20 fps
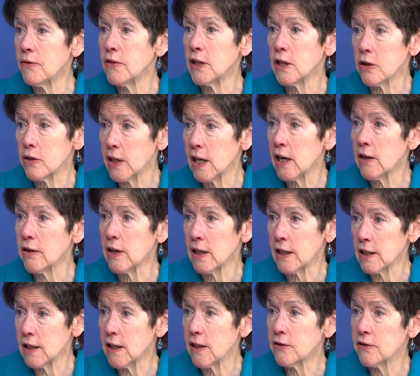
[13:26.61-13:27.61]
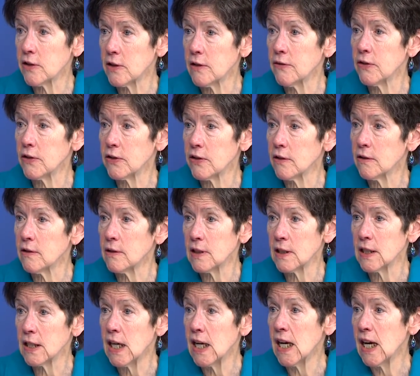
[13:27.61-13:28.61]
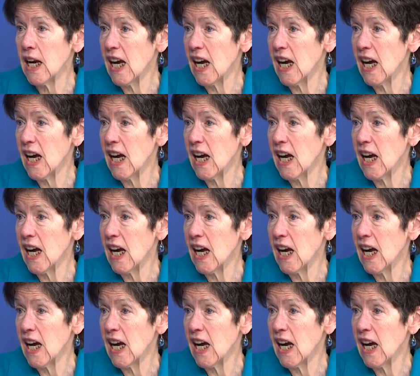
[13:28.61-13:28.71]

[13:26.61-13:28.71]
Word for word: figuring out how to get to the facility.